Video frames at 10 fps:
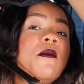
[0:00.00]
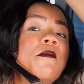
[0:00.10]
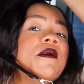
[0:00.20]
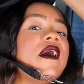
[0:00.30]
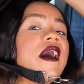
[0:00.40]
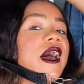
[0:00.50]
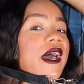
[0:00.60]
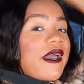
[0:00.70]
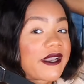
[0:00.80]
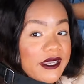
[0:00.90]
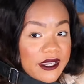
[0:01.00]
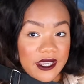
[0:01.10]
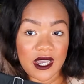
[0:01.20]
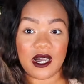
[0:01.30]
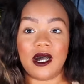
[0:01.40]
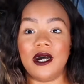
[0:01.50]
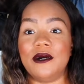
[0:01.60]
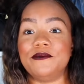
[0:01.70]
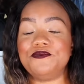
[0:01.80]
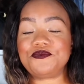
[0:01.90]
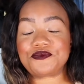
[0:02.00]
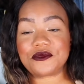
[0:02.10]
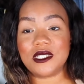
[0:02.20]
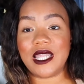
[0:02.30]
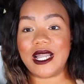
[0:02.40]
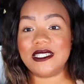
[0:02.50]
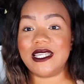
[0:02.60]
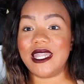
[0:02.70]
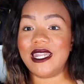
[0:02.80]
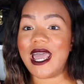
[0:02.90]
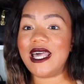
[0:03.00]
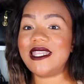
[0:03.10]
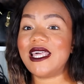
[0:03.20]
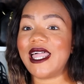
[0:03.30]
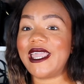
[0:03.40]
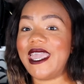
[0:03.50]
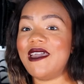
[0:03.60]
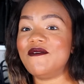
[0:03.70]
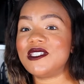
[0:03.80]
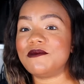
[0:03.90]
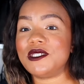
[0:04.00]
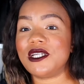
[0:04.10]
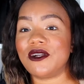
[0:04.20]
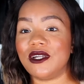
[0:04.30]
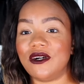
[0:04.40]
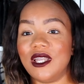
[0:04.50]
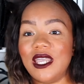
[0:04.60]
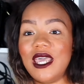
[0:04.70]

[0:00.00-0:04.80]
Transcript: bag. Um, like I said, it has that like canvas material.